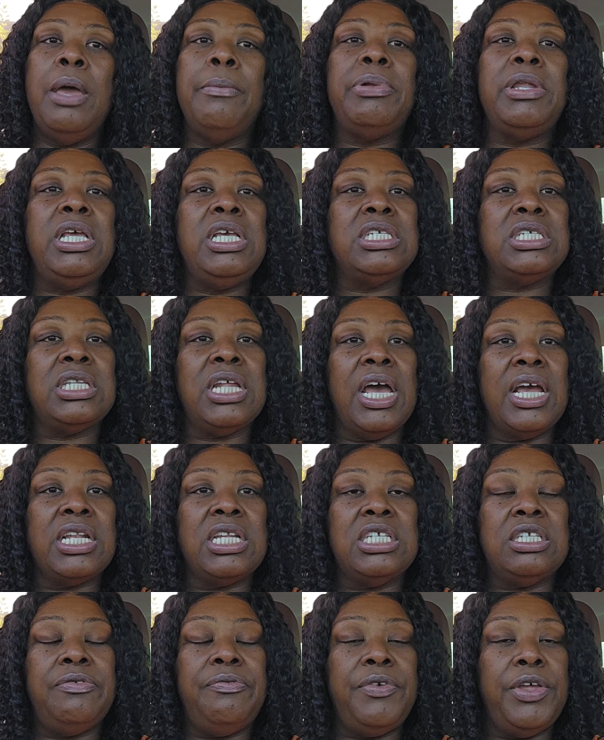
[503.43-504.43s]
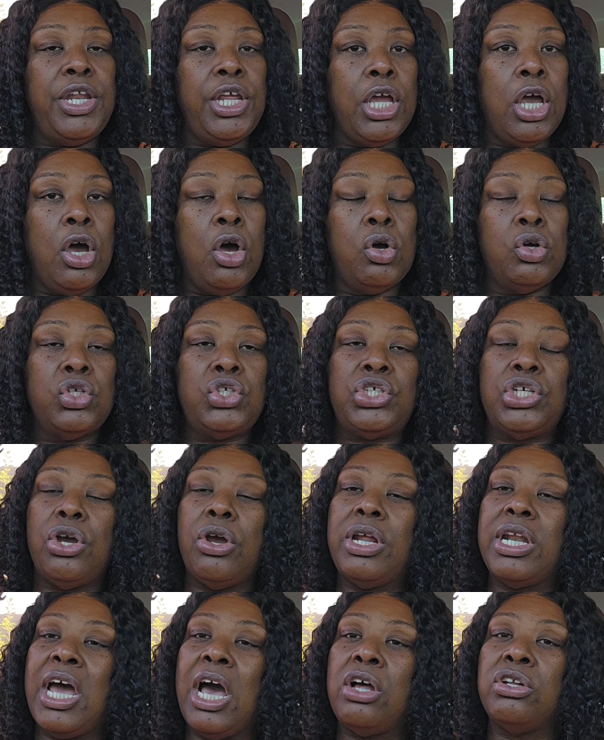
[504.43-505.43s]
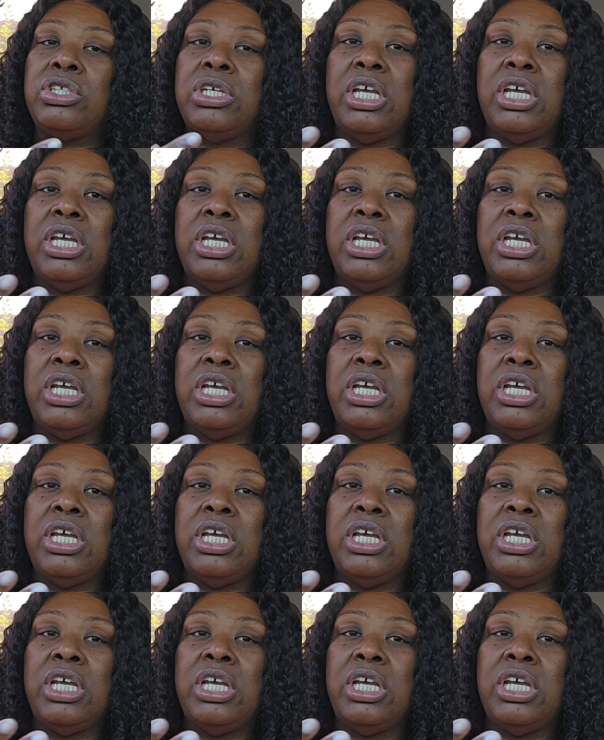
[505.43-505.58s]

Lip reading: Please like this video. Share it out